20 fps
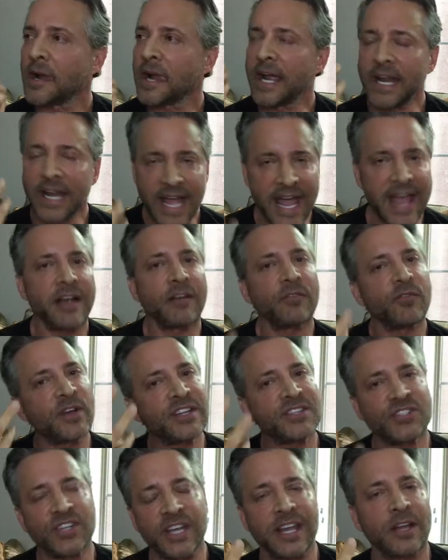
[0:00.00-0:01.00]
And
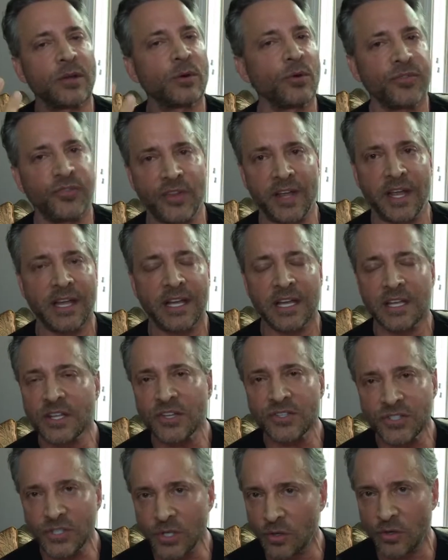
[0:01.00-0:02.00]
every single thing in
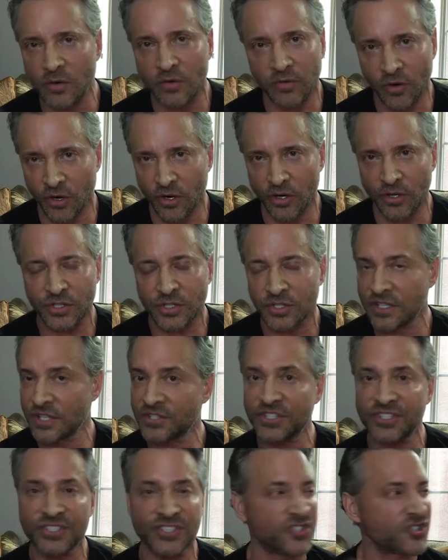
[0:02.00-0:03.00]
this universe,
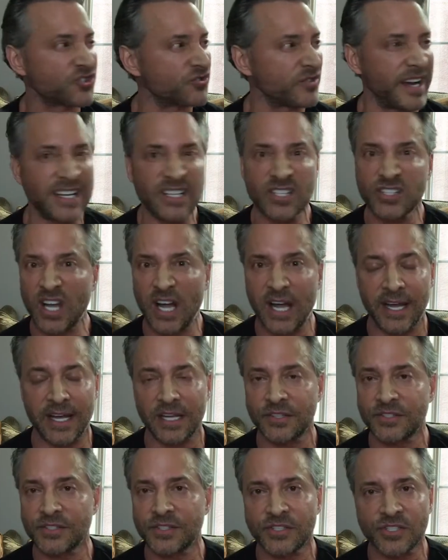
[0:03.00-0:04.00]
this is straight
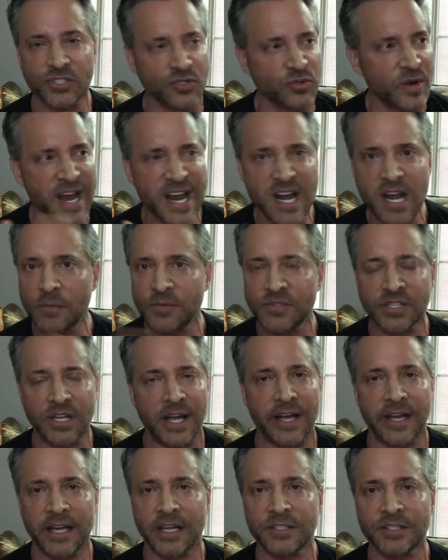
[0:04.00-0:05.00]
science, straight up
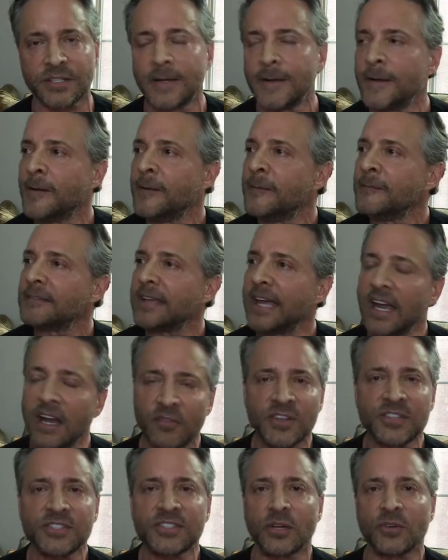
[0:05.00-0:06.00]
science.
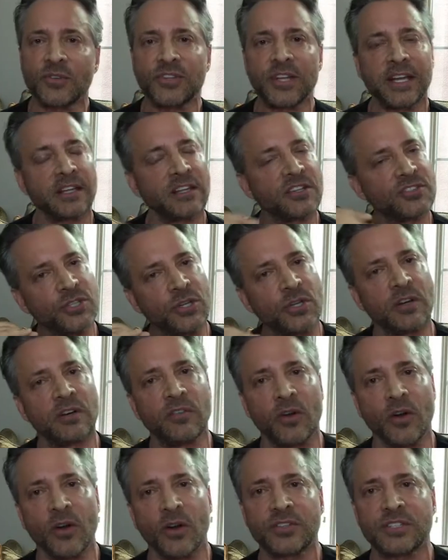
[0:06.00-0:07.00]
Every single thing in this
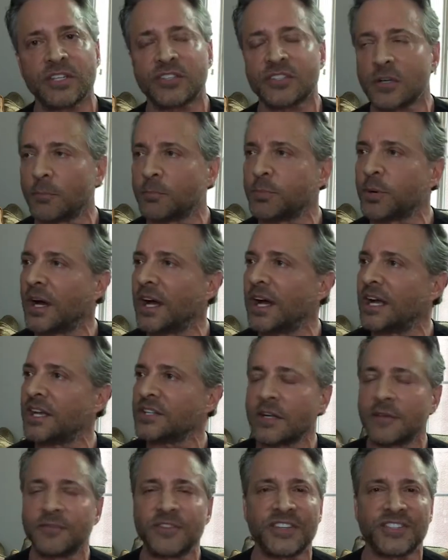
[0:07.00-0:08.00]
universe is
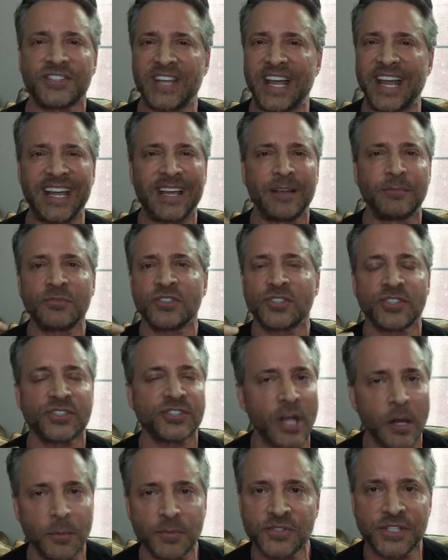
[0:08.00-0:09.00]
comprised of the same
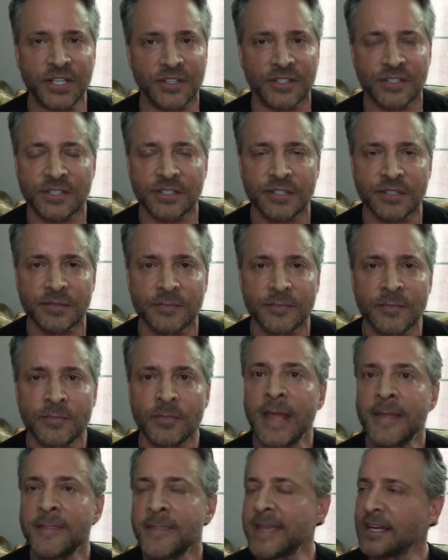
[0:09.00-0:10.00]
substance.
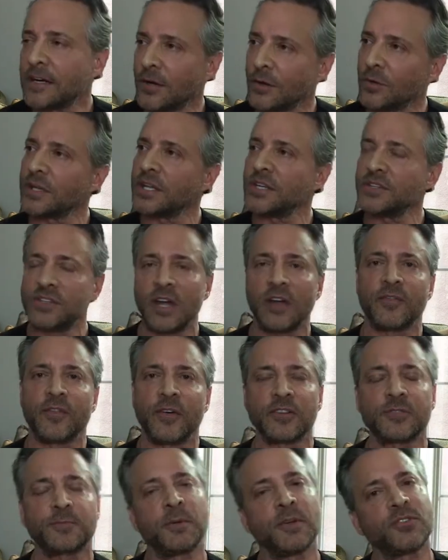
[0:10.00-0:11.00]
The only
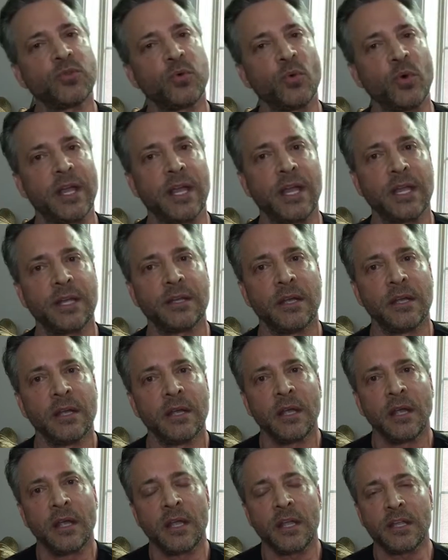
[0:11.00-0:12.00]
difference between
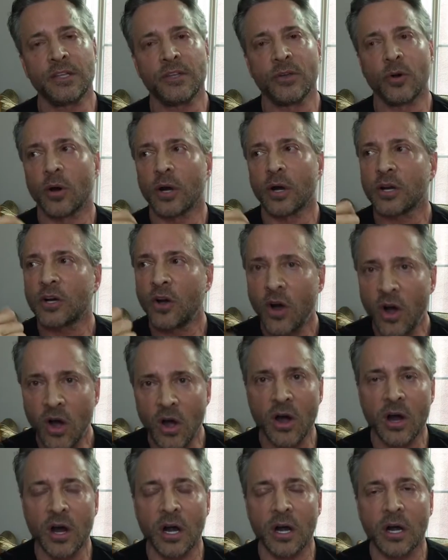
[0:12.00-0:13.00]
your
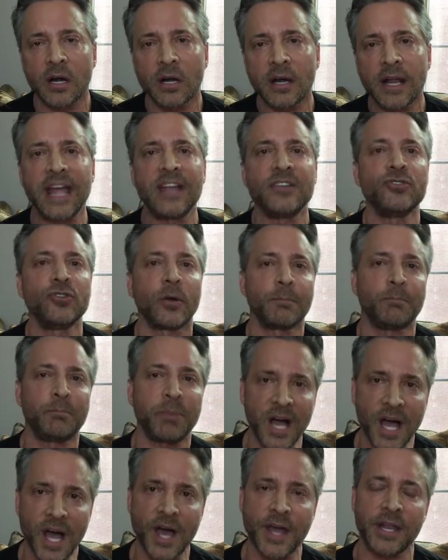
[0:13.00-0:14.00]
car and your
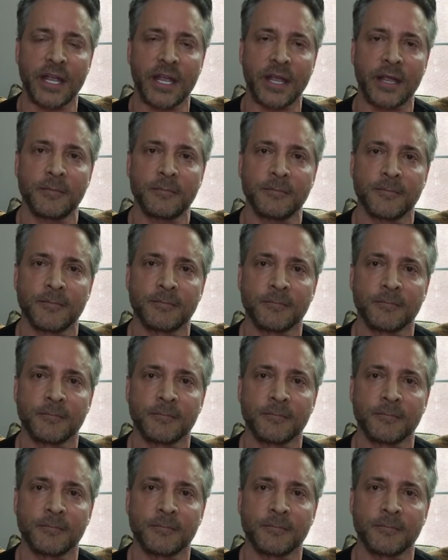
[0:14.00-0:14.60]
body